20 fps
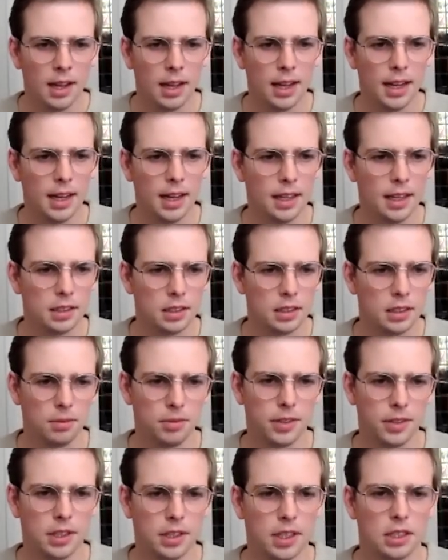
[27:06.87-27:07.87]
And
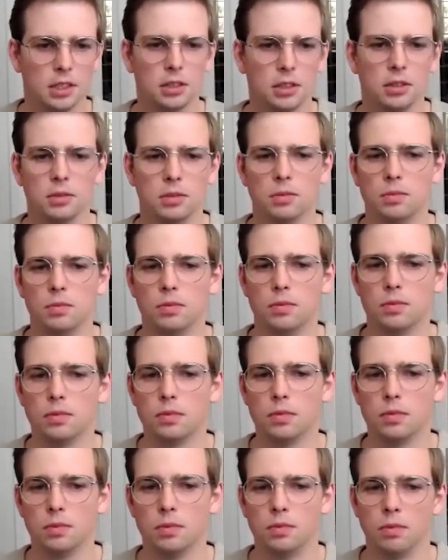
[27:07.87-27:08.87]
something that you
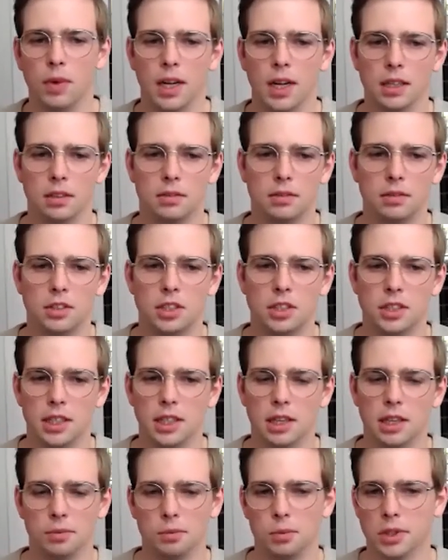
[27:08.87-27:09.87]
might see
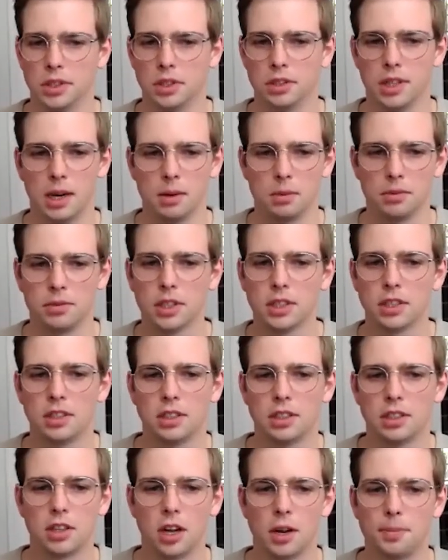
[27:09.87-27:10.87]
that wasn't there before is
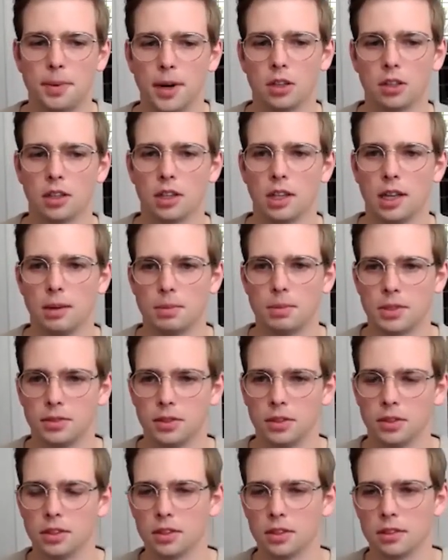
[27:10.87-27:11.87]
this scipy.libs
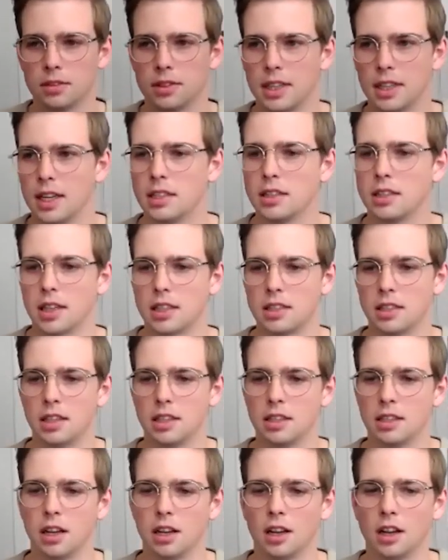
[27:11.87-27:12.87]
folder. And that is
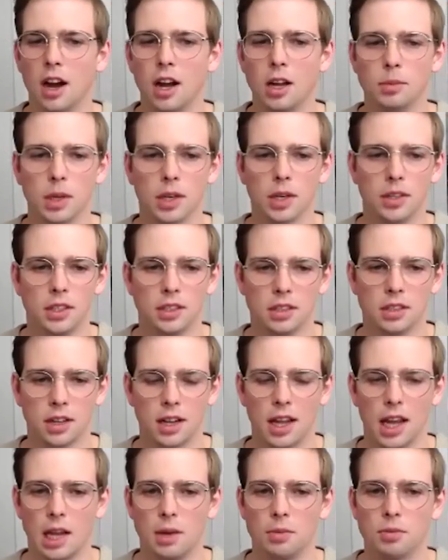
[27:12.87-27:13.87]
actually the libraries that
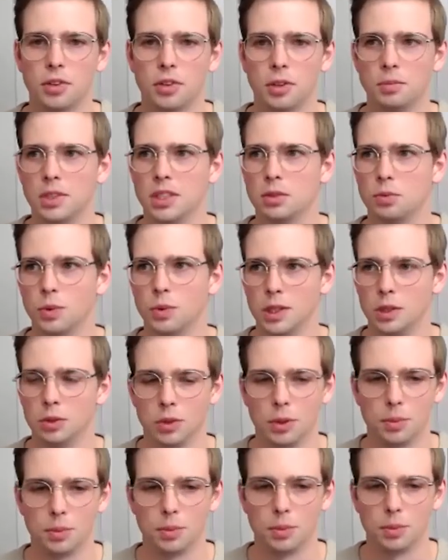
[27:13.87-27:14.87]
came from this wheel
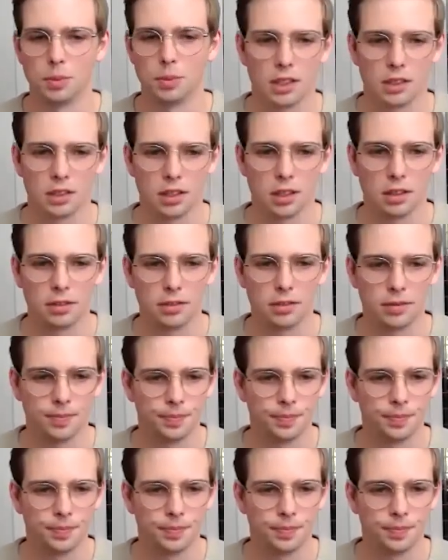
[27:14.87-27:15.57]
repairing stuff.